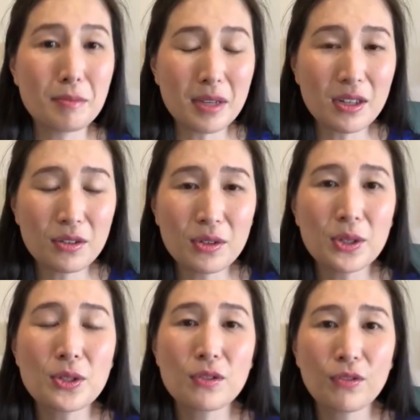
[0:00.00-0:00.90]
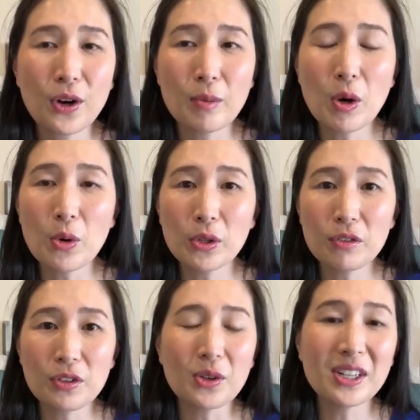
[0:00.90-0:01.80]
minerals from
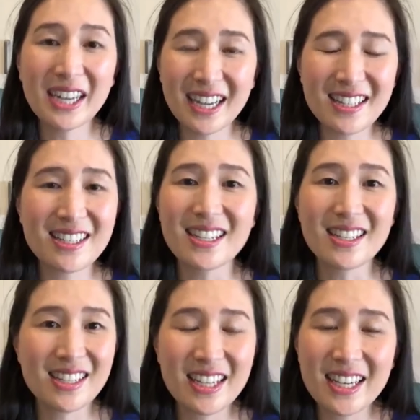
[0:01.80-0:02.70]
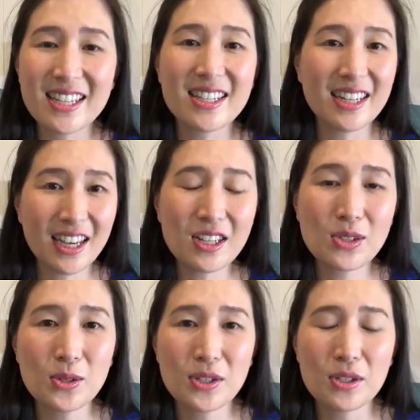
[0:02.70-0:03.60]
all of your nuts and seeds and other
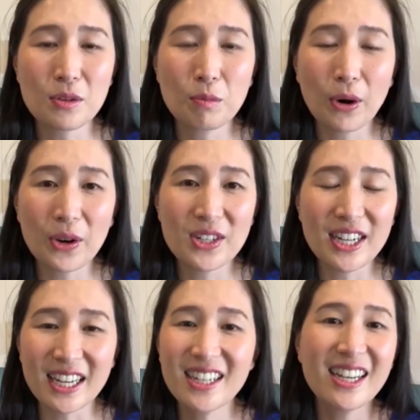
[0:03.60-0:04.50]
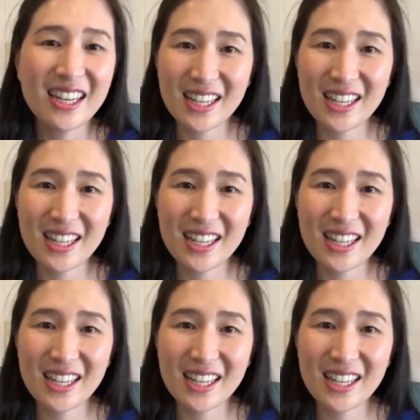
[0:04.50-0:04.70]
sources of protein,